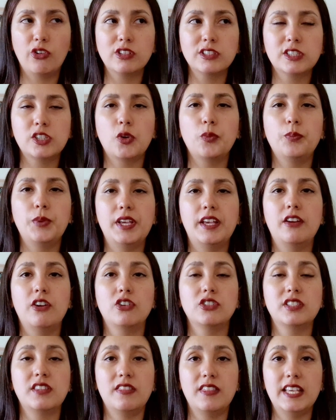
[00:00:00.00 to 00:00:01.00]
also
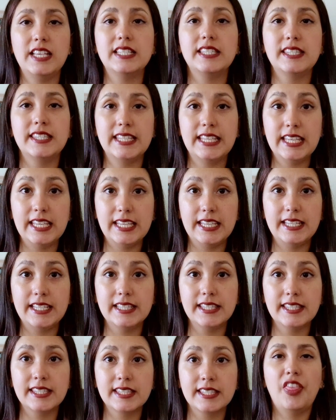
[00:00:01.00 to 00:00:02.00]
because this is
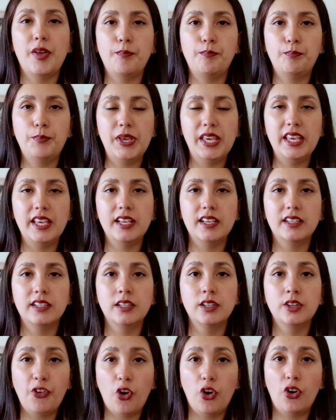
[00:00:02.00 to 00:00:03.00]
the pick
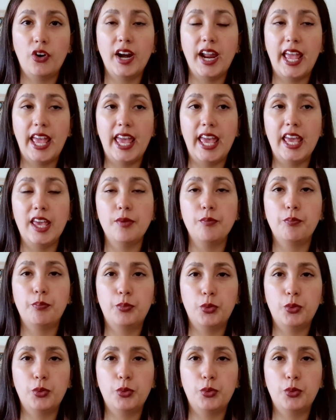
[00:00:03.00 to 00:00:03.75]
for a